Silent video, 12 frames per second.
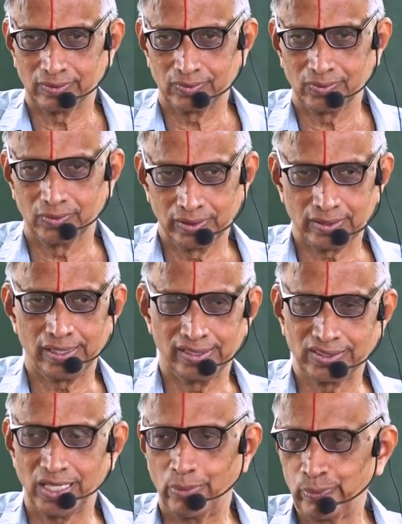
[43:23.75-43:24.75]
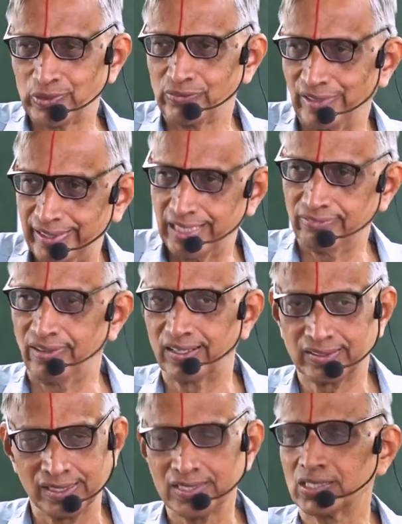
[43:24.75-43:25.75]
So these are examples of entire
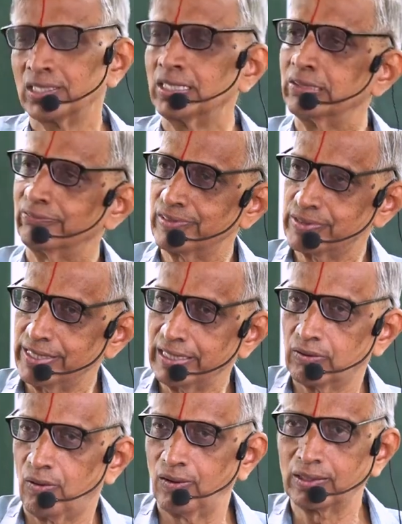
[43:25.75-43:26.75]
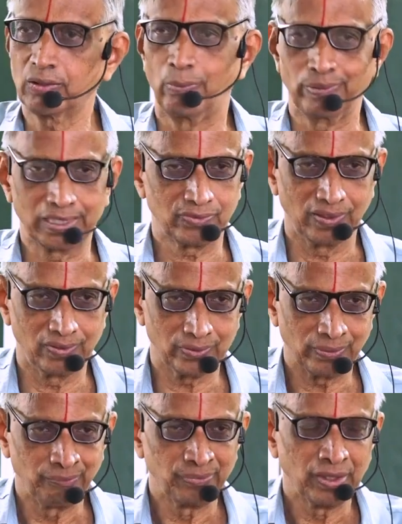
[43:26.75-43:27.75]
functions which take all complex values.